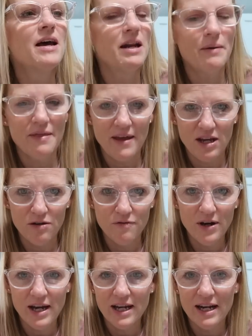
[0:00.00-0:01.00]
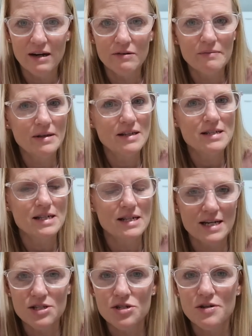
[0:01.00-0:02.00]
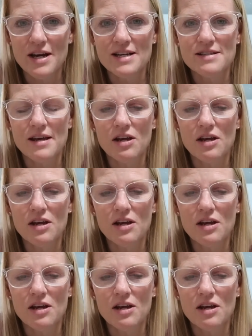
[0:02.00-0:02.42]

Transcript: Anyway, thank you for hanging out with me these last two days.